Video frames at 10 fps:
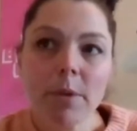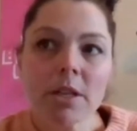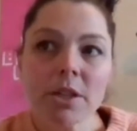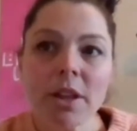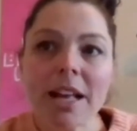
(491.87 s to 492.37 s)

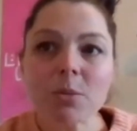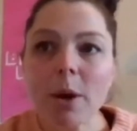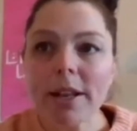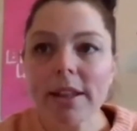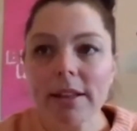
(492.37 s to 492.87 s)
So that's
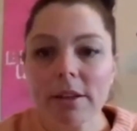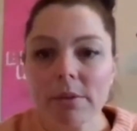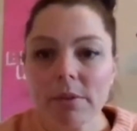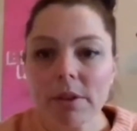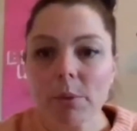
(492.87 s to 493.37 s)
one thing that
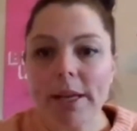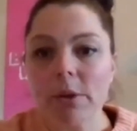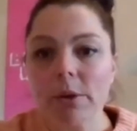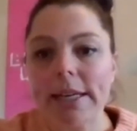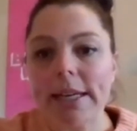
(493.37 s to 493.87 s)
we're
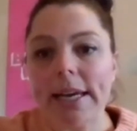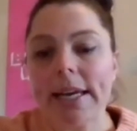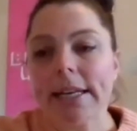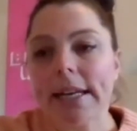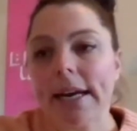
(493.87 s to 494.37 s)
looking
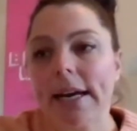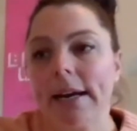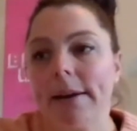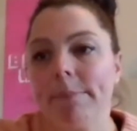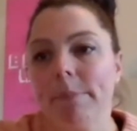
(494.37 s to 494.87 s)
at.
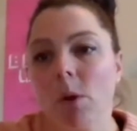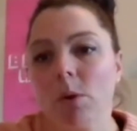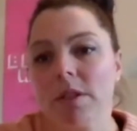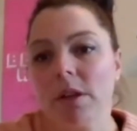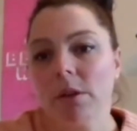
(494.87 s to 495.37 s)

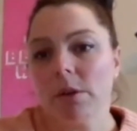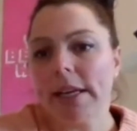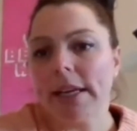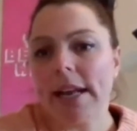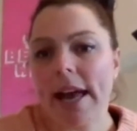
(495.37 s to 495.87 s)
Also
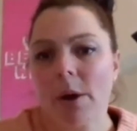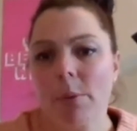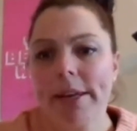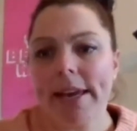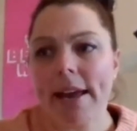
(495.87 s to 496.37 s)
looking at how
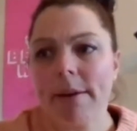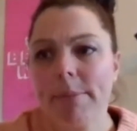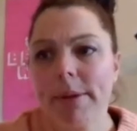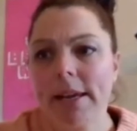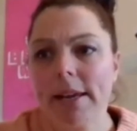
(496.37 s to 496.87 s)
we can
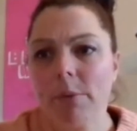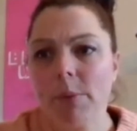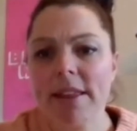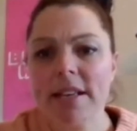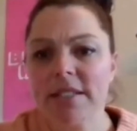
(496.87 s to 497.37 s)
be,
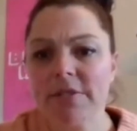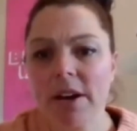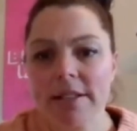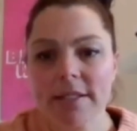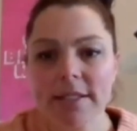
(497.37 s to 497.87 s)
where these
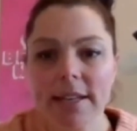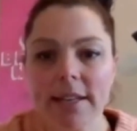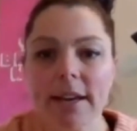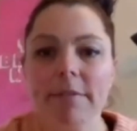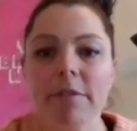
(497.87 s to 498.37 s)
devices can
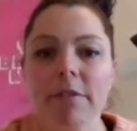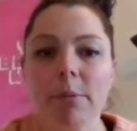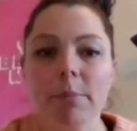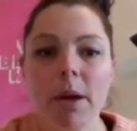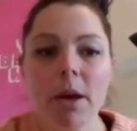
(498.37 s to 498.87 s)
come
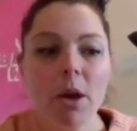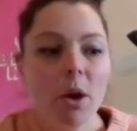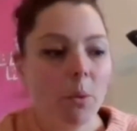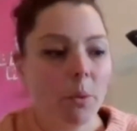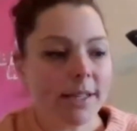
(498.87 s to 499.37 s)
from.
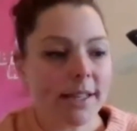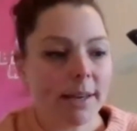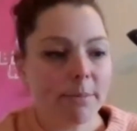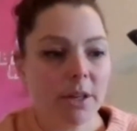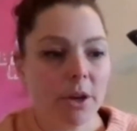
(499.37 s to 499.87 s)
We
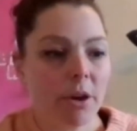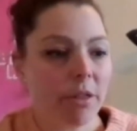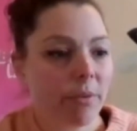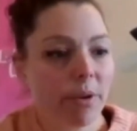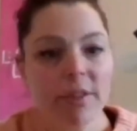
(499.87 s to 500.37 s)
seem to go
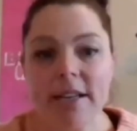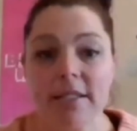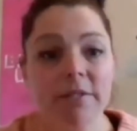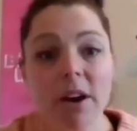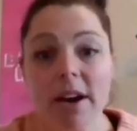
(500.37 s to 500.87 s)
through these
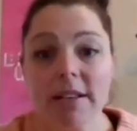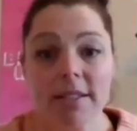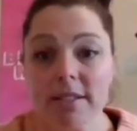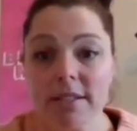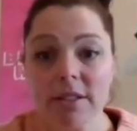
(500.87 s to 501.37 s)

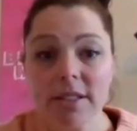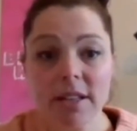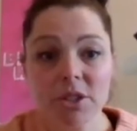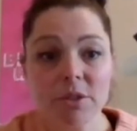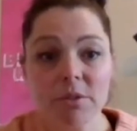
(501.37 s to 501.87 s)
devices on
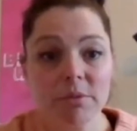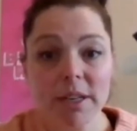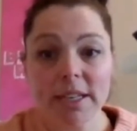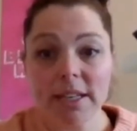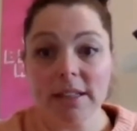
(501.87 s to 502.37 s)
such a
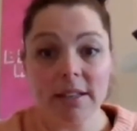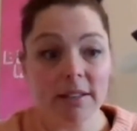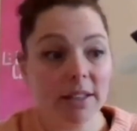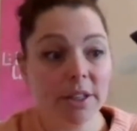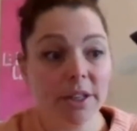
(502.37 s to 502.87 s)
regular,